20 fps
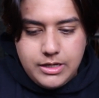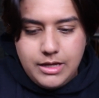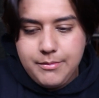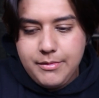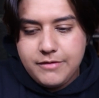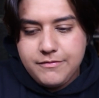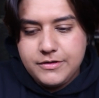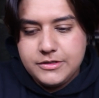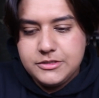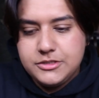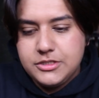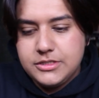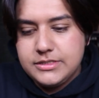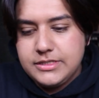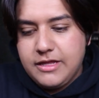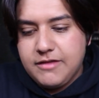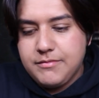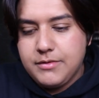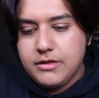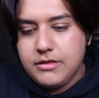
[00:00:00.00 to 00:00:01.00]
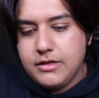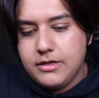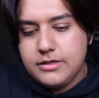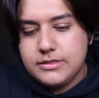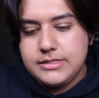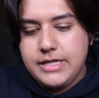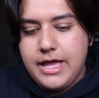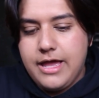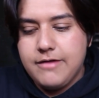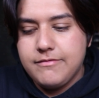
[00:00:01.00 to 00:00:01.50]
Yeah, my friends just give me
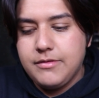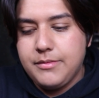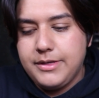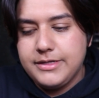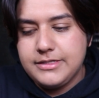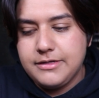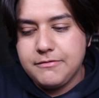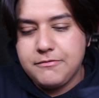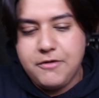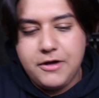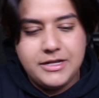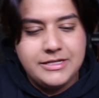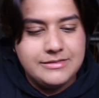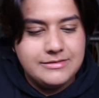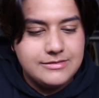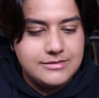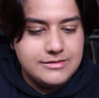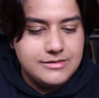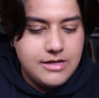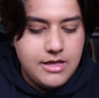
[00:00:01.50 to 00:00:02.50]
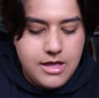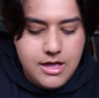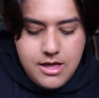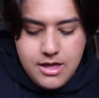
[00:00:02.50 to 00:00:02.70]
things. I have amazing friends.